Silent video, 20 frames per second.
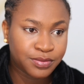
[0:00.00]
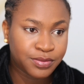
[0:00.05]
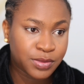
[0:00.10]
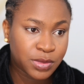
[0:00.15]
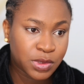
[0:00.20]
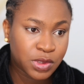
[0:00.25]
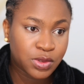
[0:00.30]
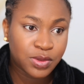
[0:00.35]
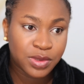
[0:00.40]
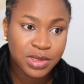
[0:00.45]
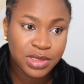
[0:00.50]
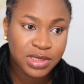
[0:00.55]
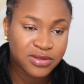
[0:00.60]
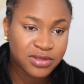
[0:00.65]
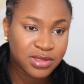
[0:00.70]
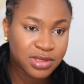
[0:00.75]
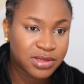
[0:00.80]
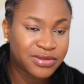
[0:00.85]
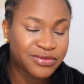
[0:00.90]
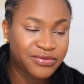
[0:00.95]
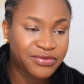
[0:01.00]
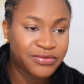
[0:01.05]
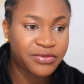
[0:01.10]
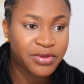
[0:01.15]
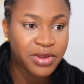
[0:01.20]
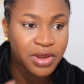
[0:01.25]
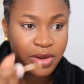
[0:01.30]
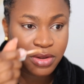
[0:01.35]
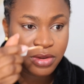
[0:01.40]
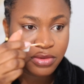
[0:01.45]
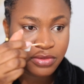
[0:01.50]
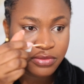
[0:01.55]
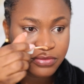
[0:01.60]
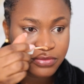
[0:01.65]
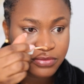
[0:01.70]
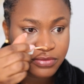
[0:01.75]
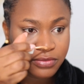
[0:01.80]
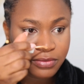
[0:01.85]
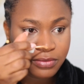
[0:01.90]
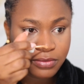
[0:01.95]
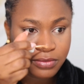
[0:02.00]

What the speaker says: So it's fair enough.